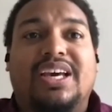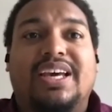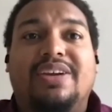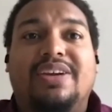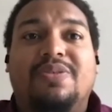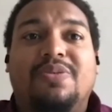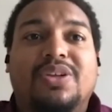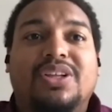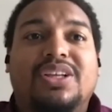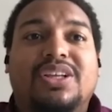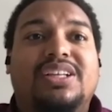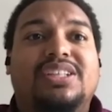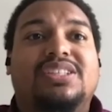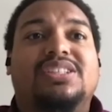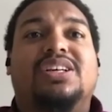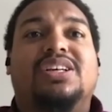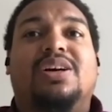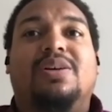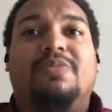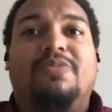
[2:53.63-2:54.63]
And it really
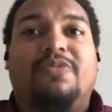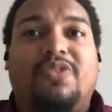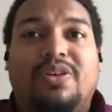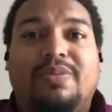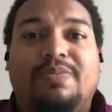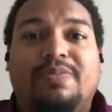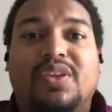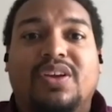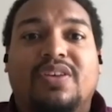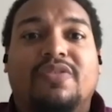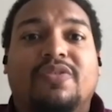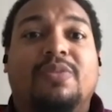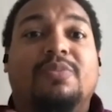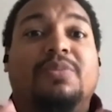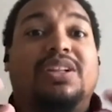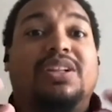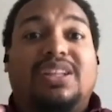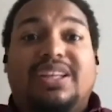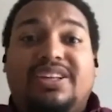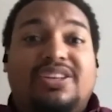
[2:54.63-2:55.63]
needs to come from
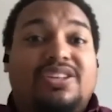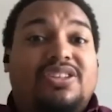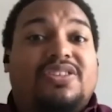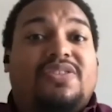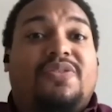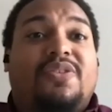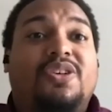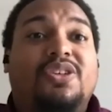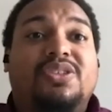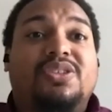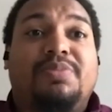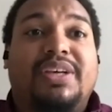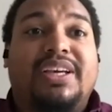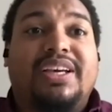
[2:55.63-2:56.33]
the leaders first,